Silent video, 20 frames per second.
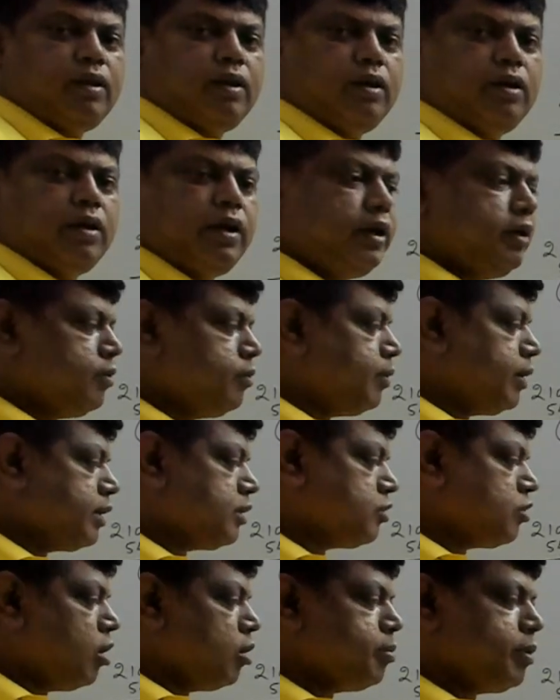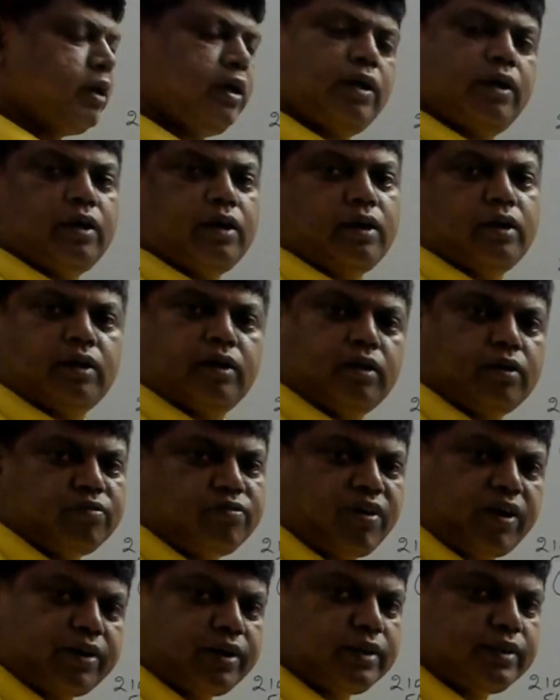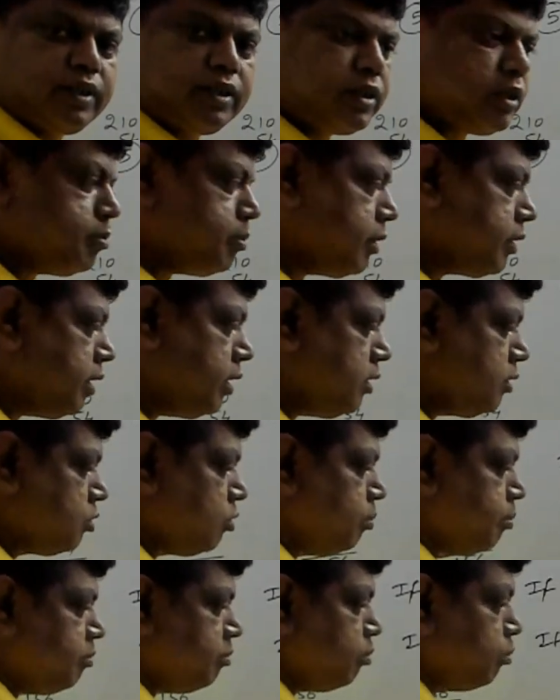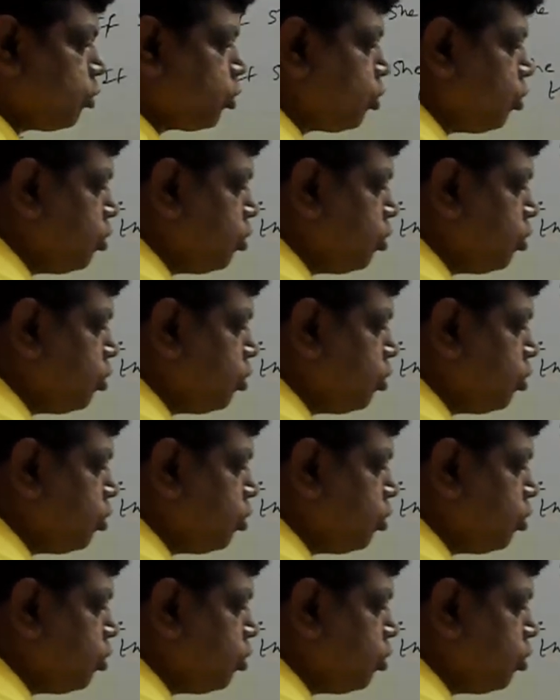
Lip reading: Right? We can solve by factorization method. So rule